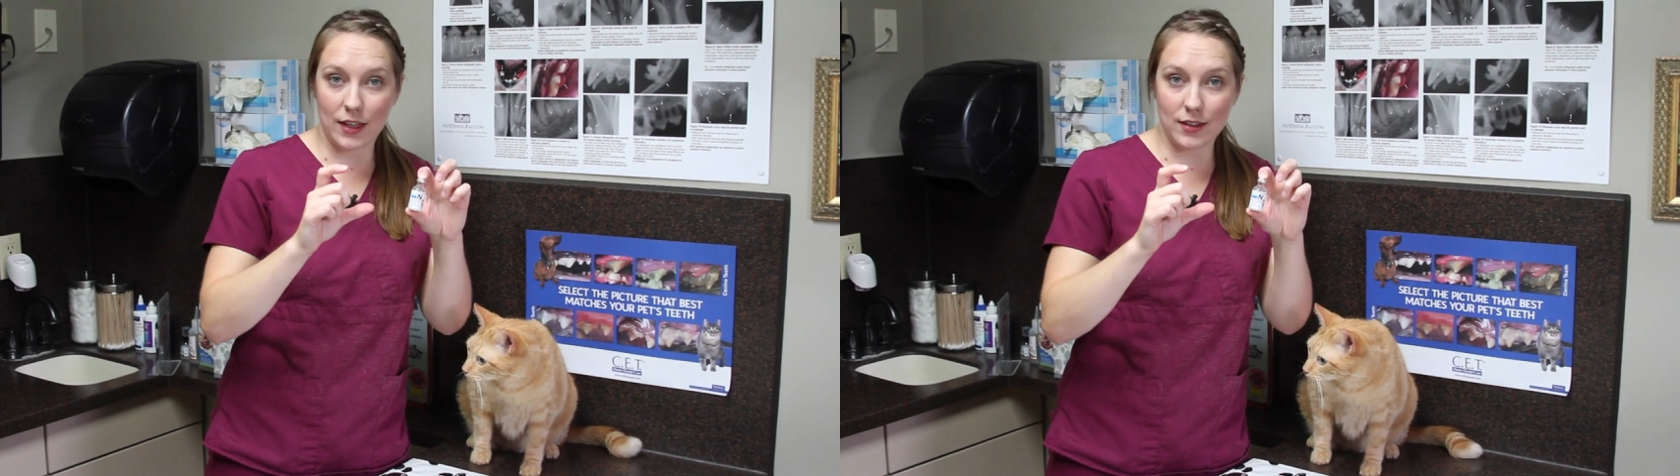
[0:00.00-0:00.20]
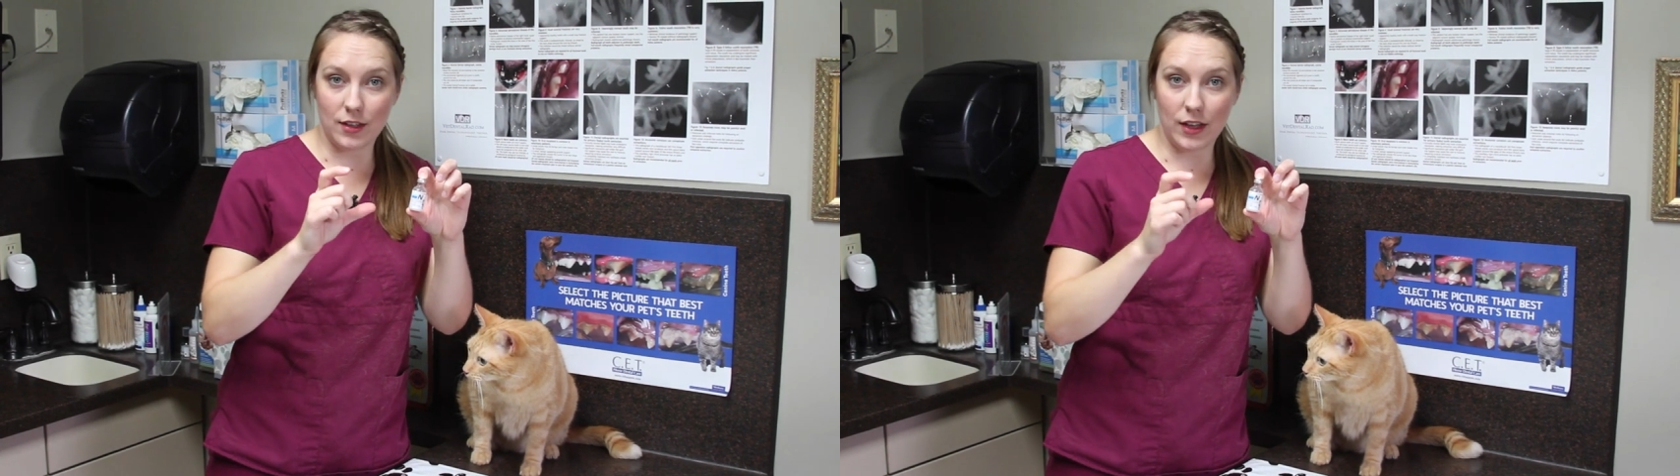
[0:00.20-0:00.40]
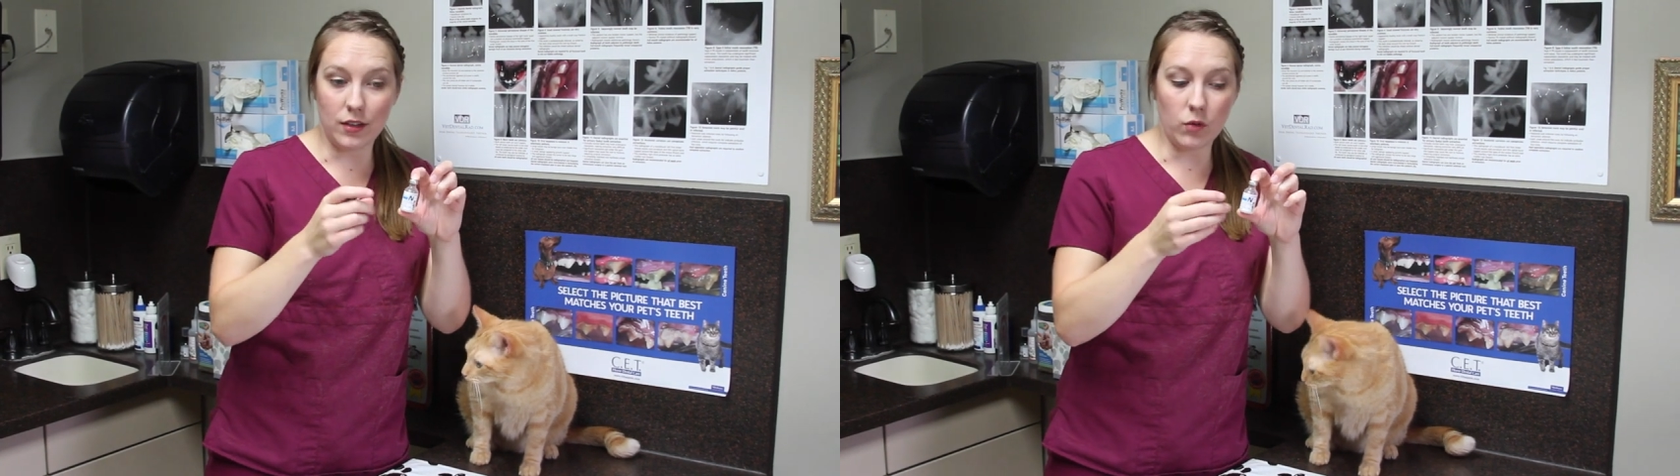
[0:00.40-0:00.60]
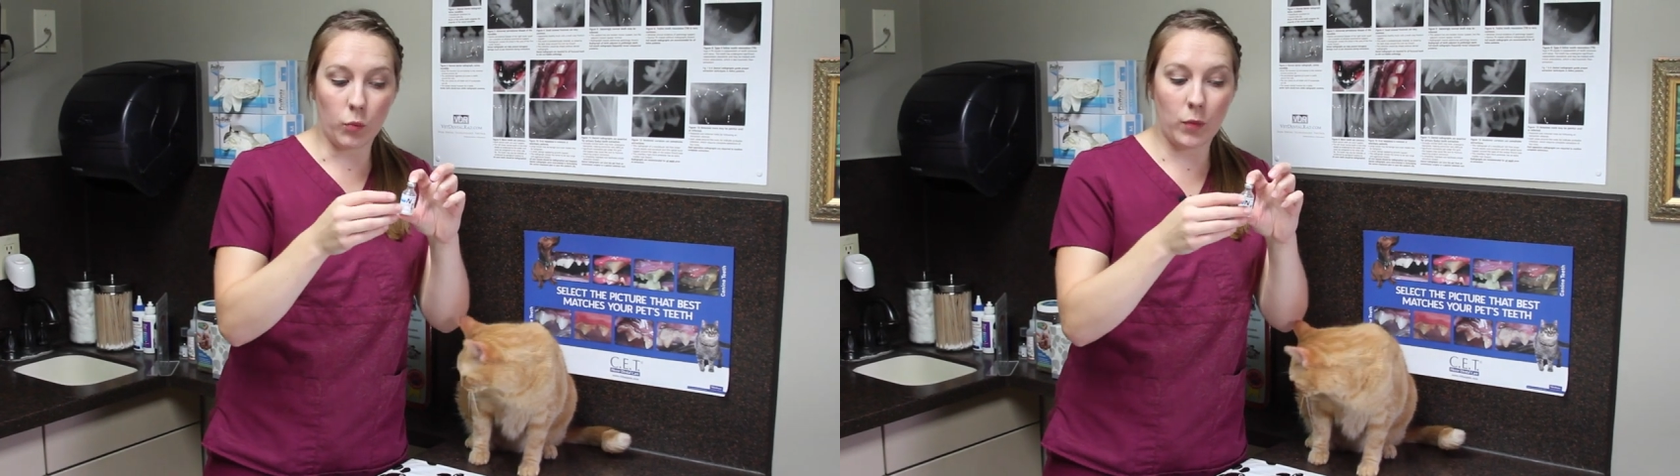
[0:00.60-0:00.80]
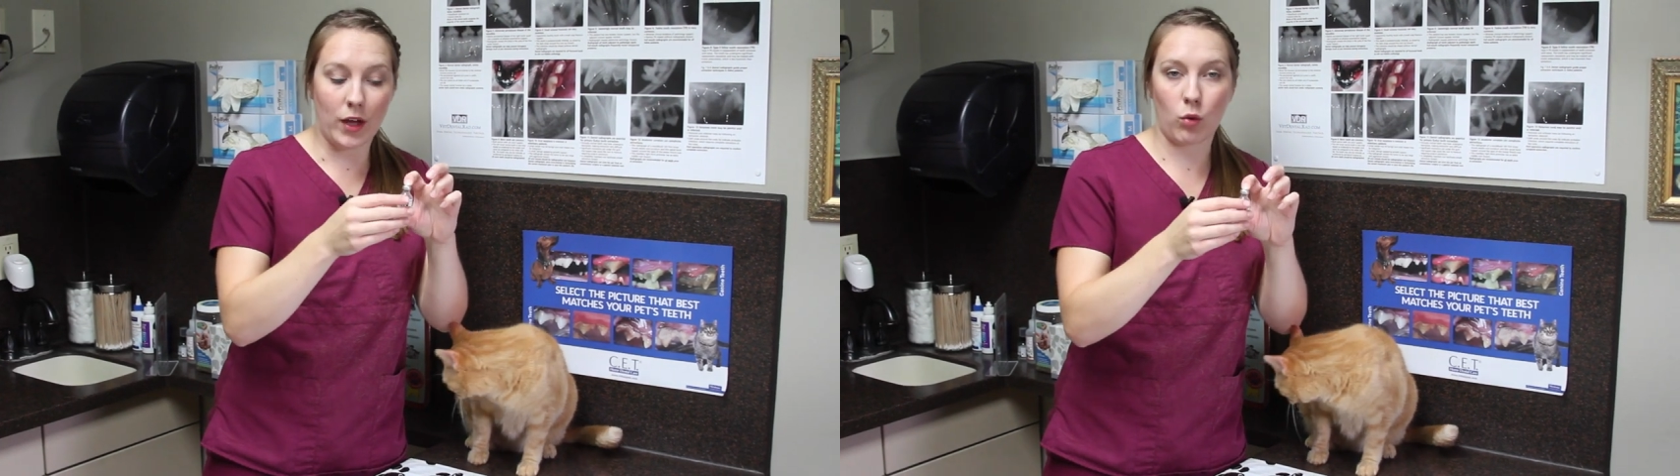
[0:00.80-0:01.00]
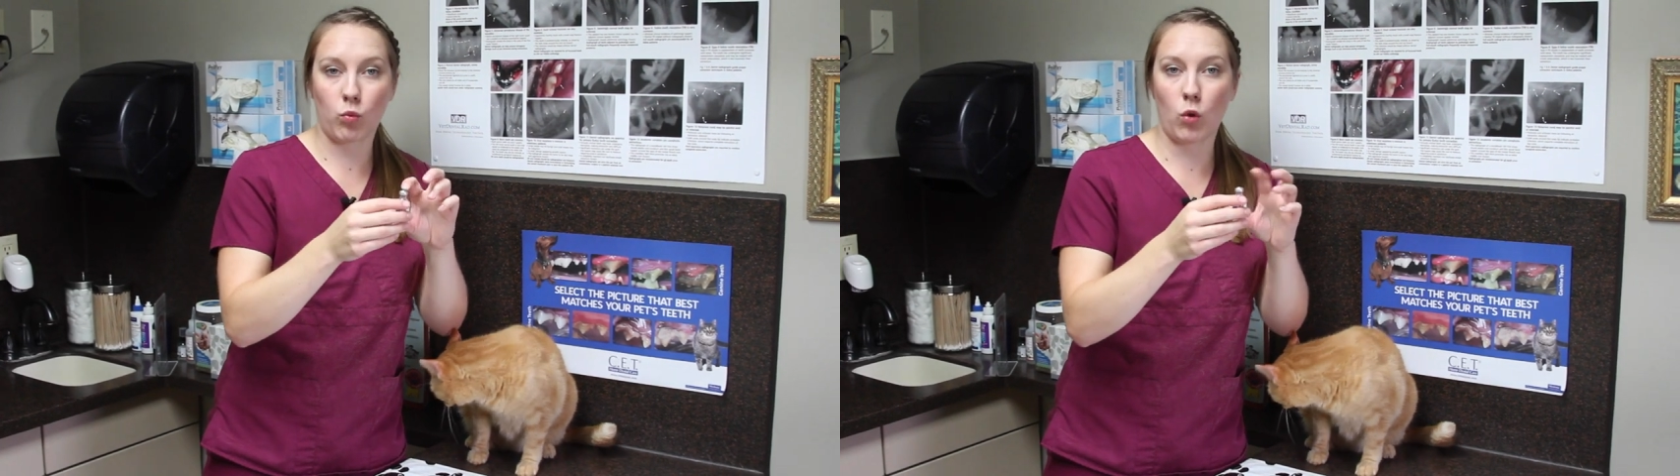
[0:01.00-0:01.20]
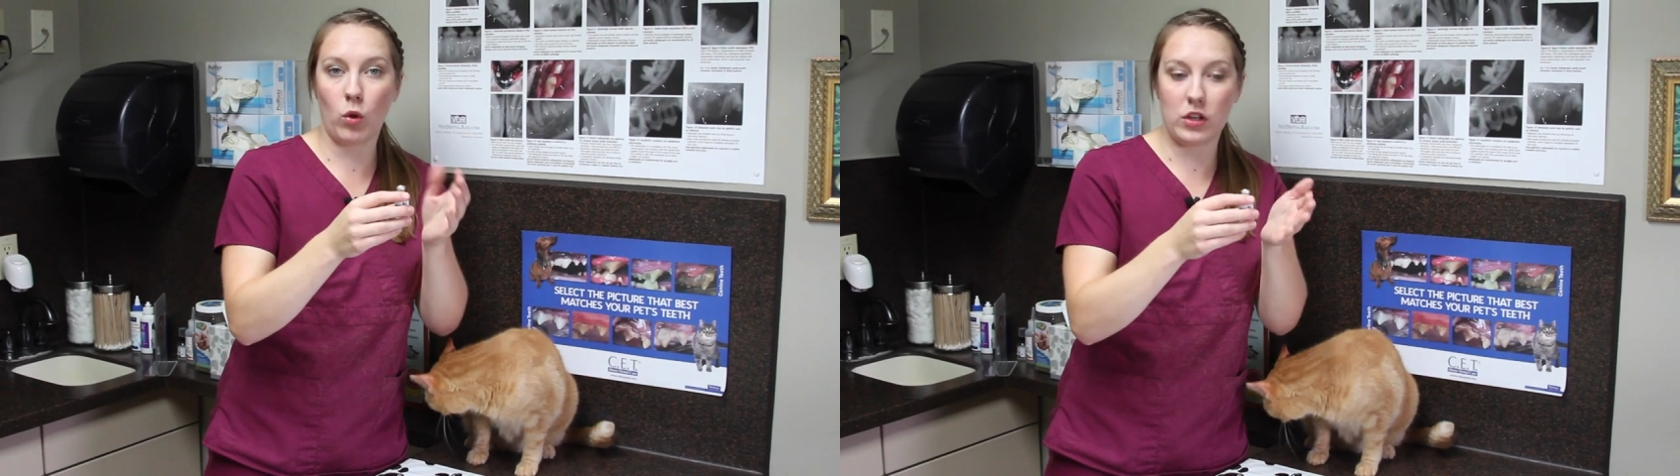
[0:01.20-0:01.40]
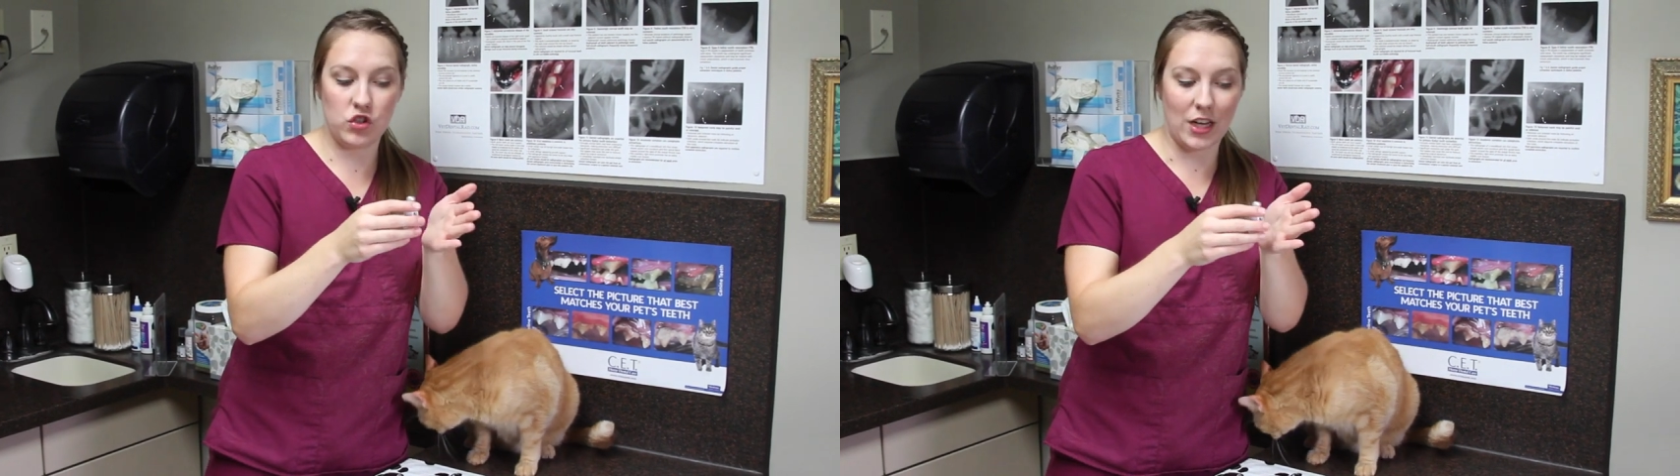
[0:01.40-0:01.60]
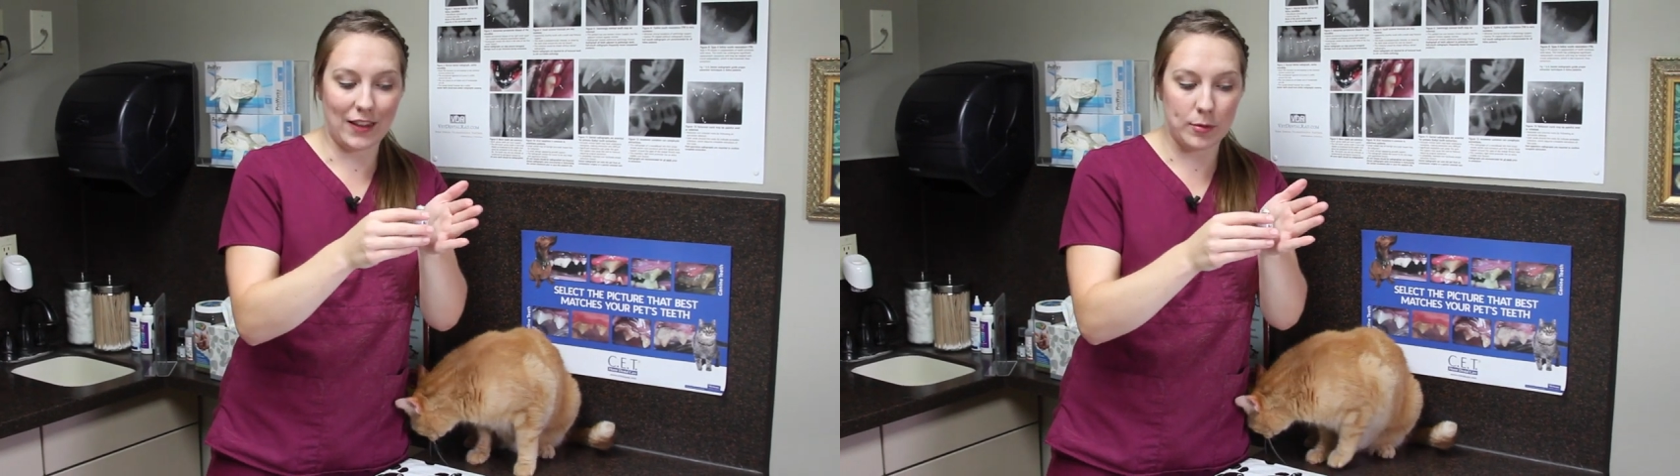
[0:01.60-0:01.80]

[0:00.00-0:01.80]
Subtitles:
insulin. We want to roll it gently